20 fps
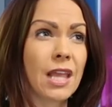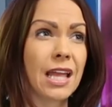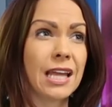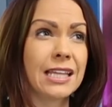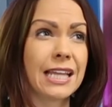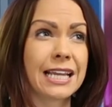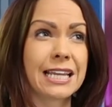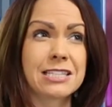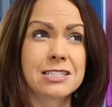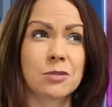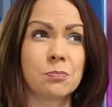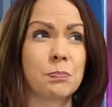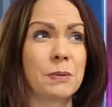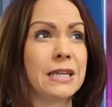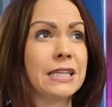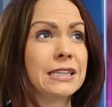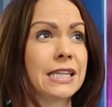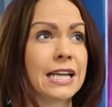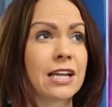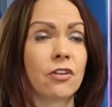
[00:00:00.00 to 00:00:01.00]
like it's
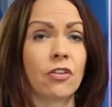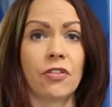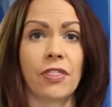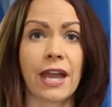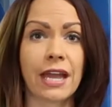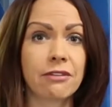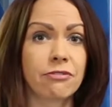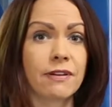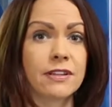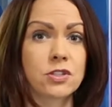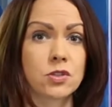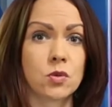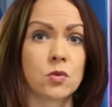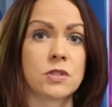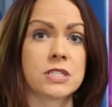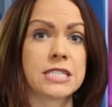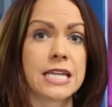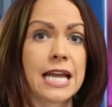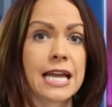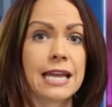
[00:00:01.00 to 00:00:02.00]
been like on the knife edge all
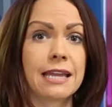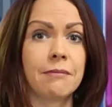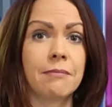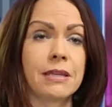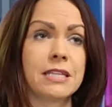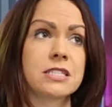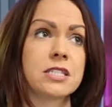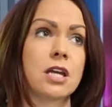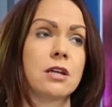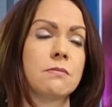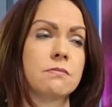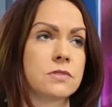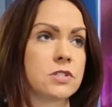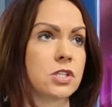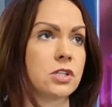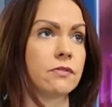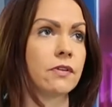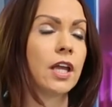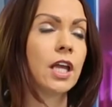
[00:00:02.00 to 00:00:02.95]
the time in terms of